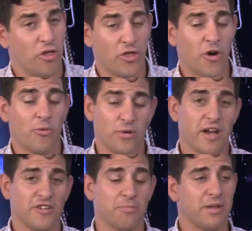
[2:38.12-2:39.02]
Although
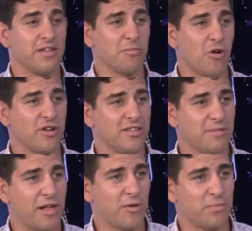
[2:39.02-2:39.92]
we are spending money in
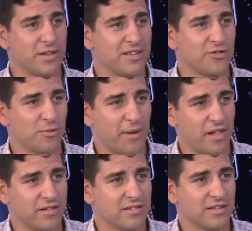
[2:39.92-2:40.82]
developing these
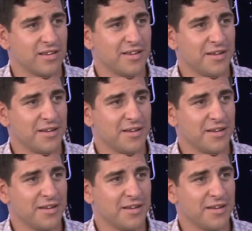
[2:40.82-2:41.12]
surveillance,